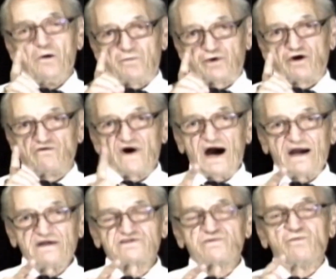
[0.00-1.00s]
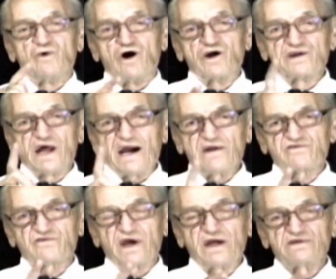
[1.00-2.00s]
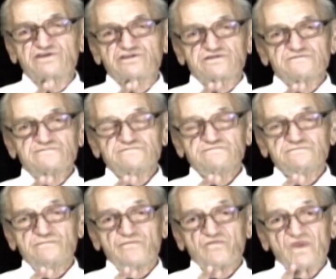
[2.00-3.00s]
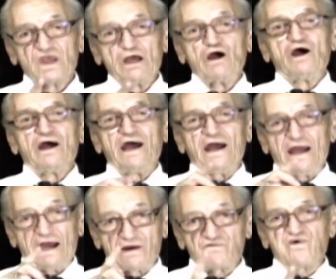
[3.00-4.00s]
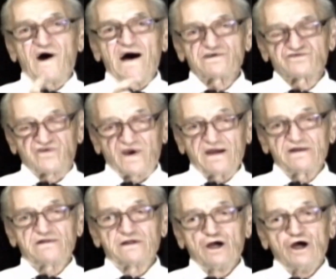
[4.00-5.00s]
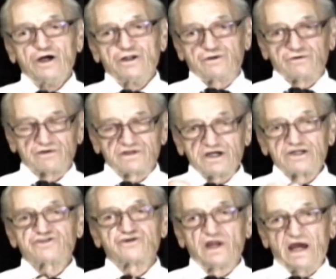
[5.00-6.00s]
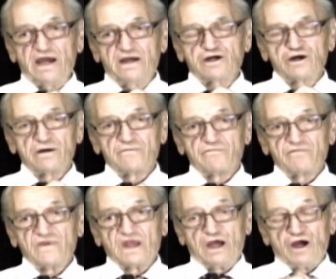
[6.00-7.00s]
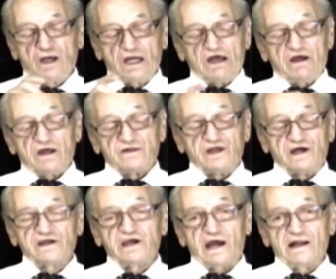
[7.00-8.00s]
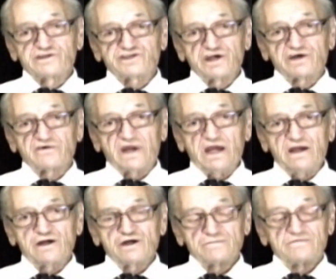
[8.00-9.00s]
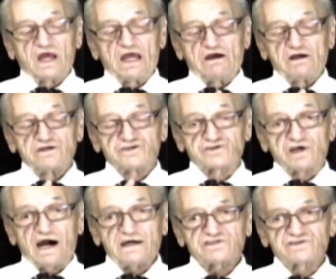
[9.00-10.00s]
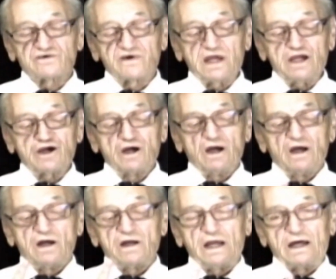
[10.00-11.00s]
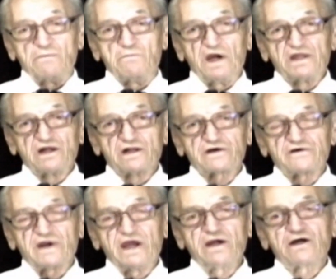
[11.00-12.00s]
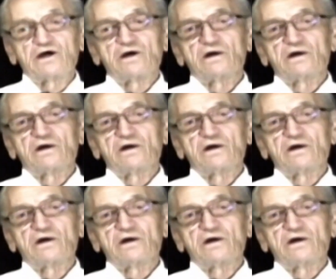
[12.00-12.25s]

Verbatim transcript: provides more nitrates and phosphate to this lake than Kelsey Creek, Scotts Creek, and Middle Creek